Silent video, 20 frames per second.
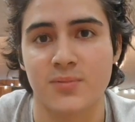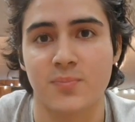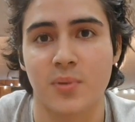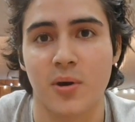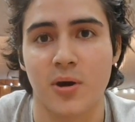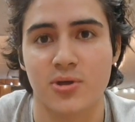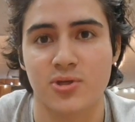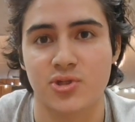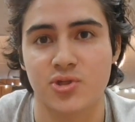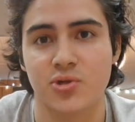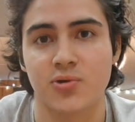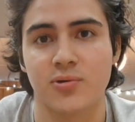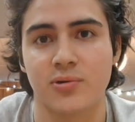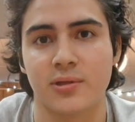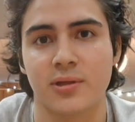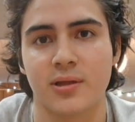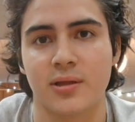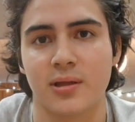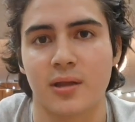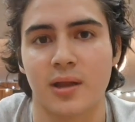
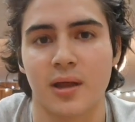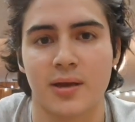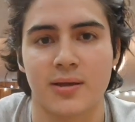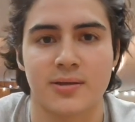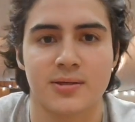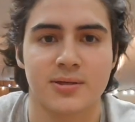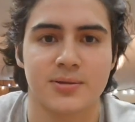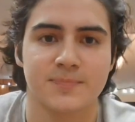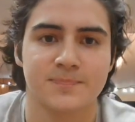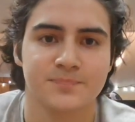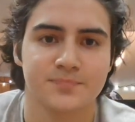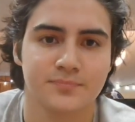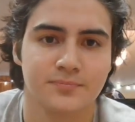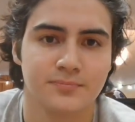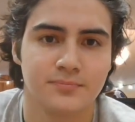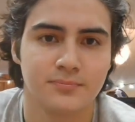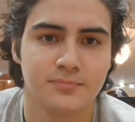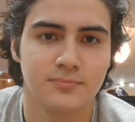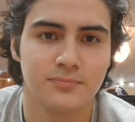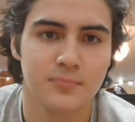posturally aligned.
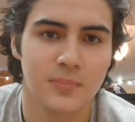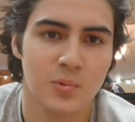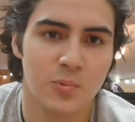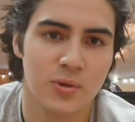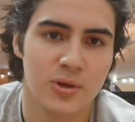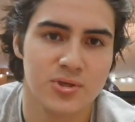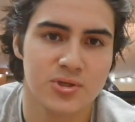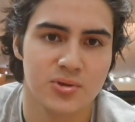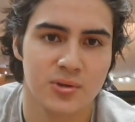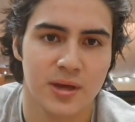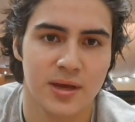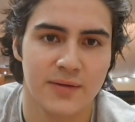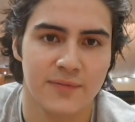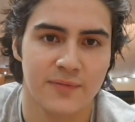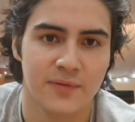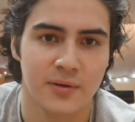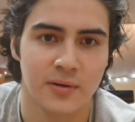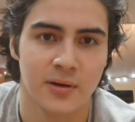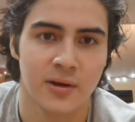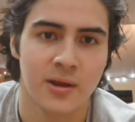We also have
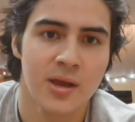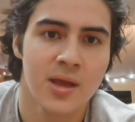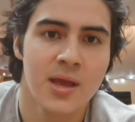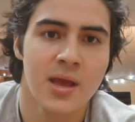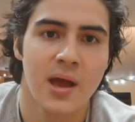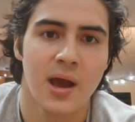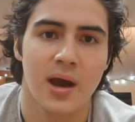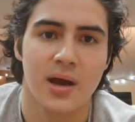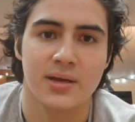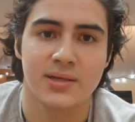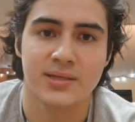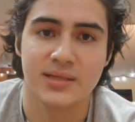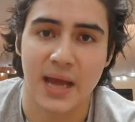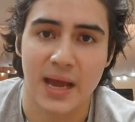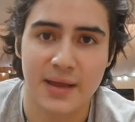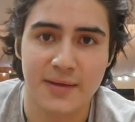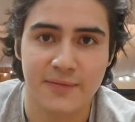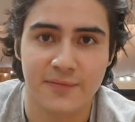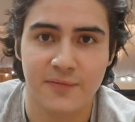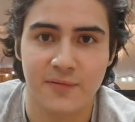our
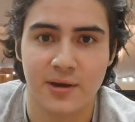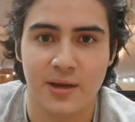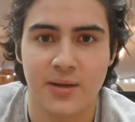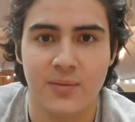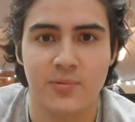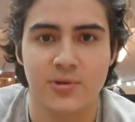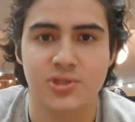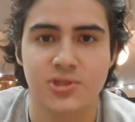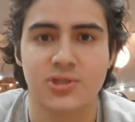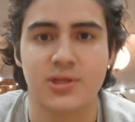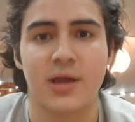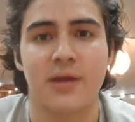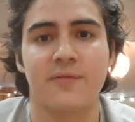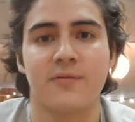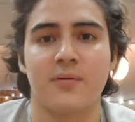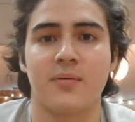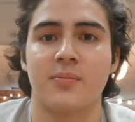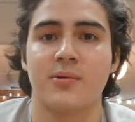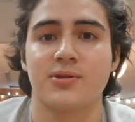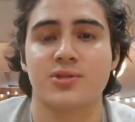diaphragm, which
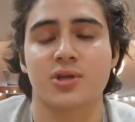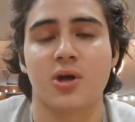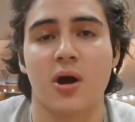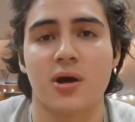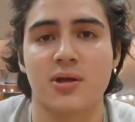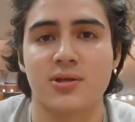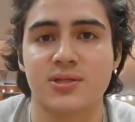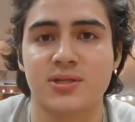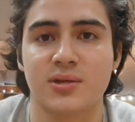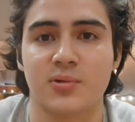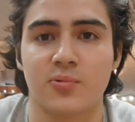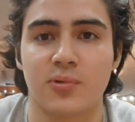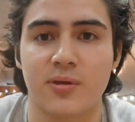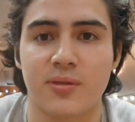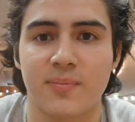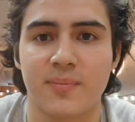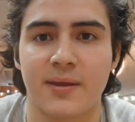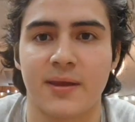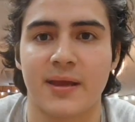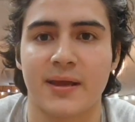diaphragm is constant
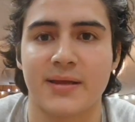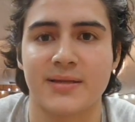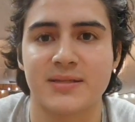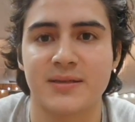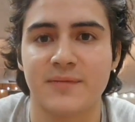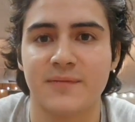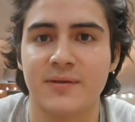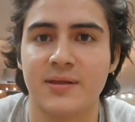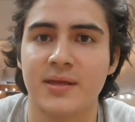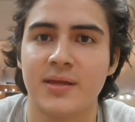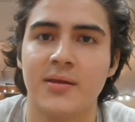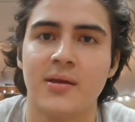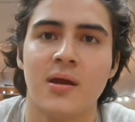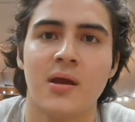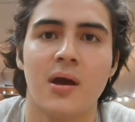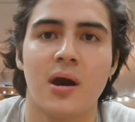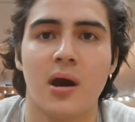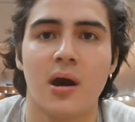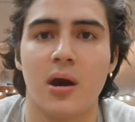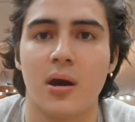rhythmic activity,
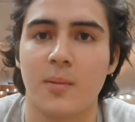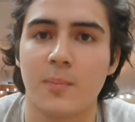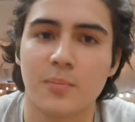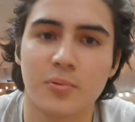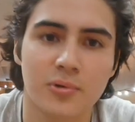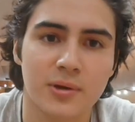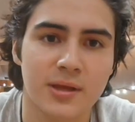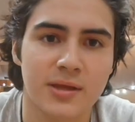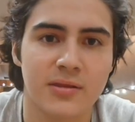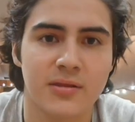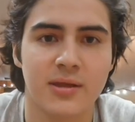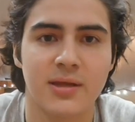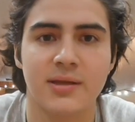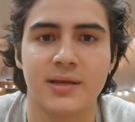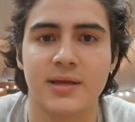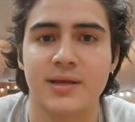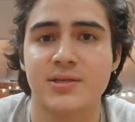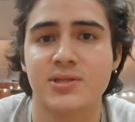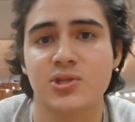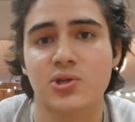breathing,
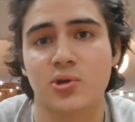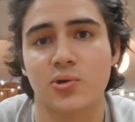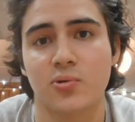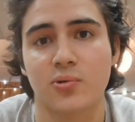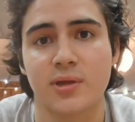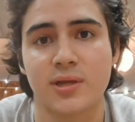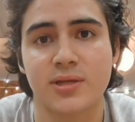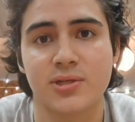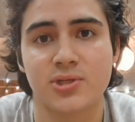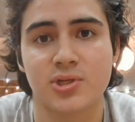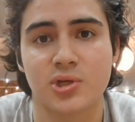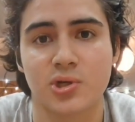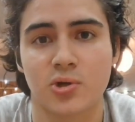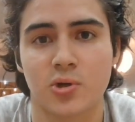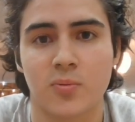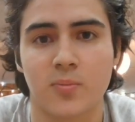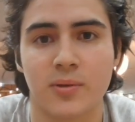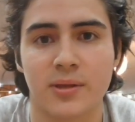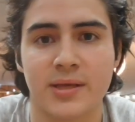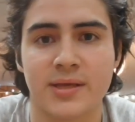external,
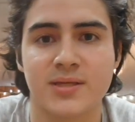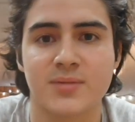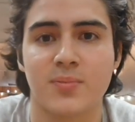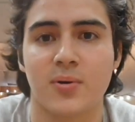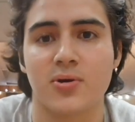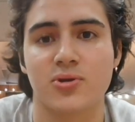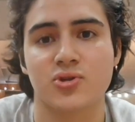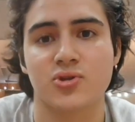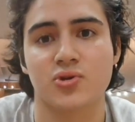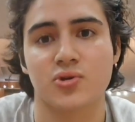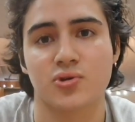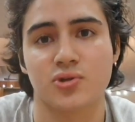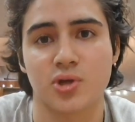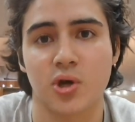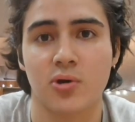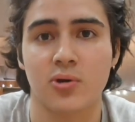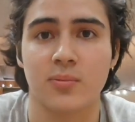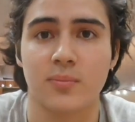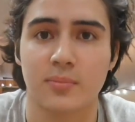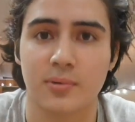internal obliques, posterior
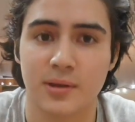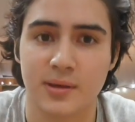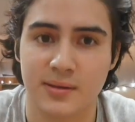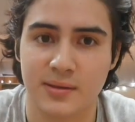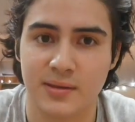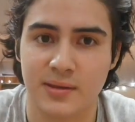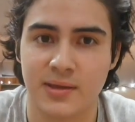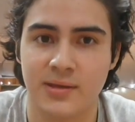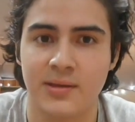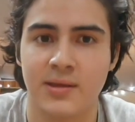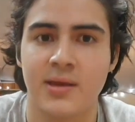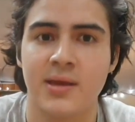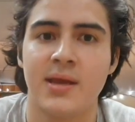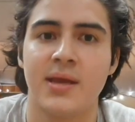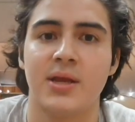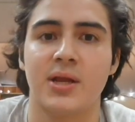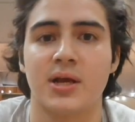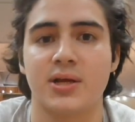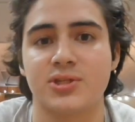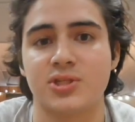tone and breathing.
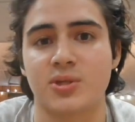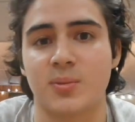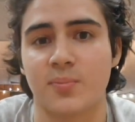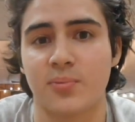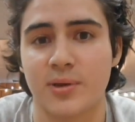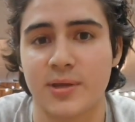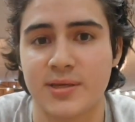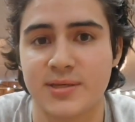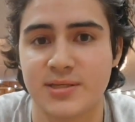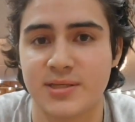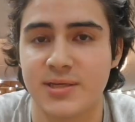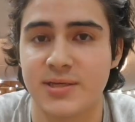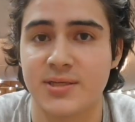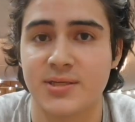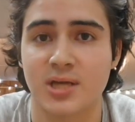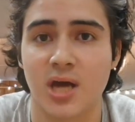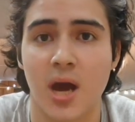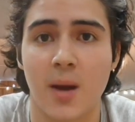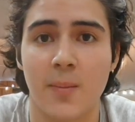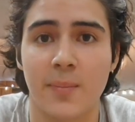You got trapezius,
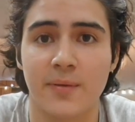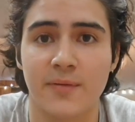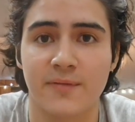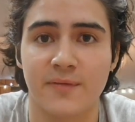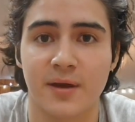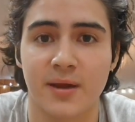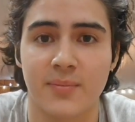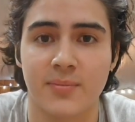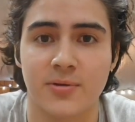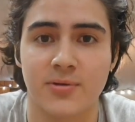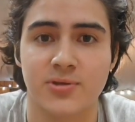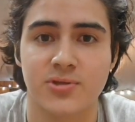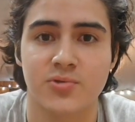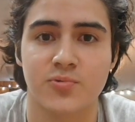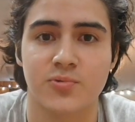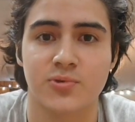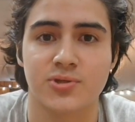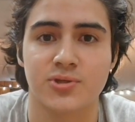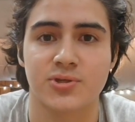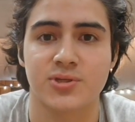upper fibers,
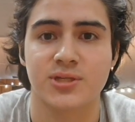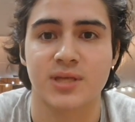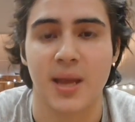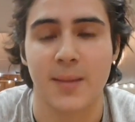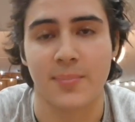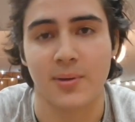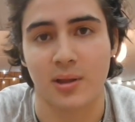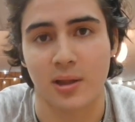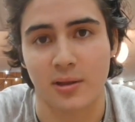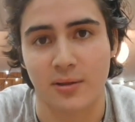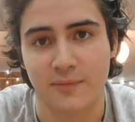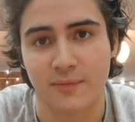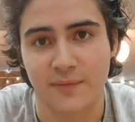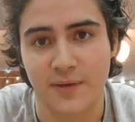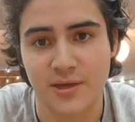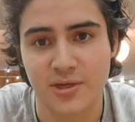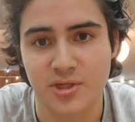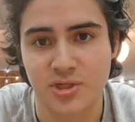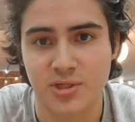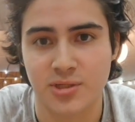which are scapular
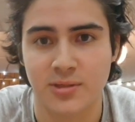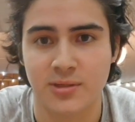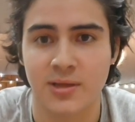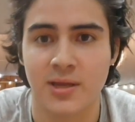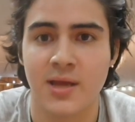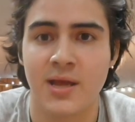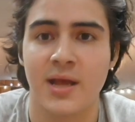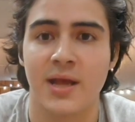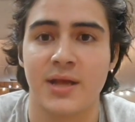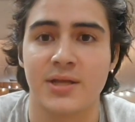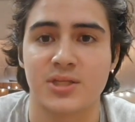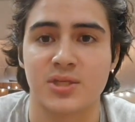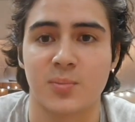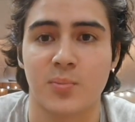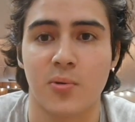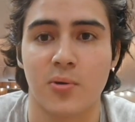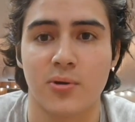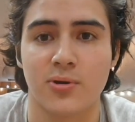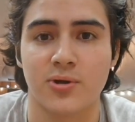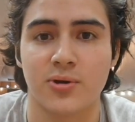elevation and
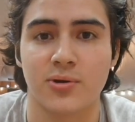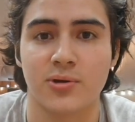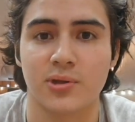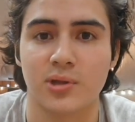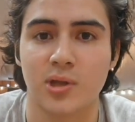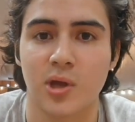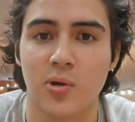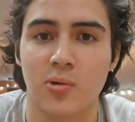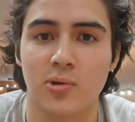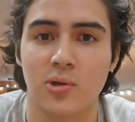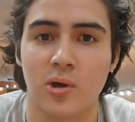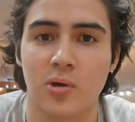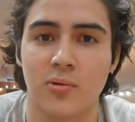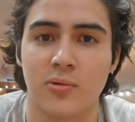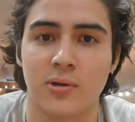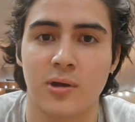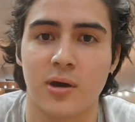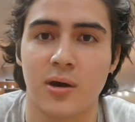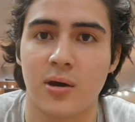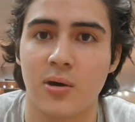support during low
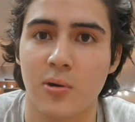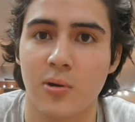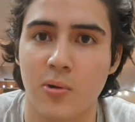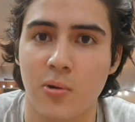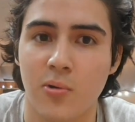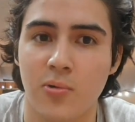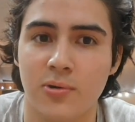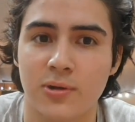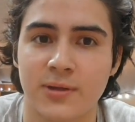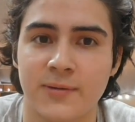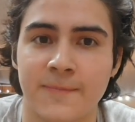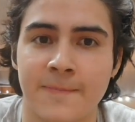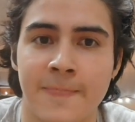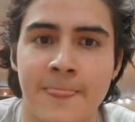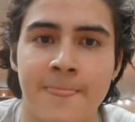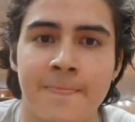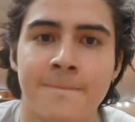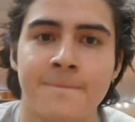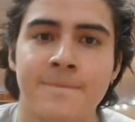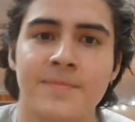load holding.
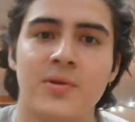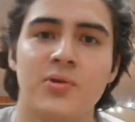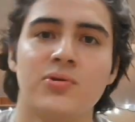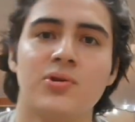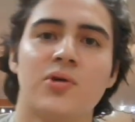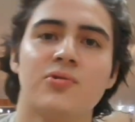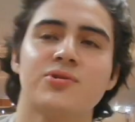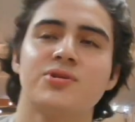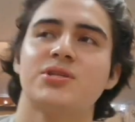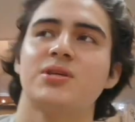You notice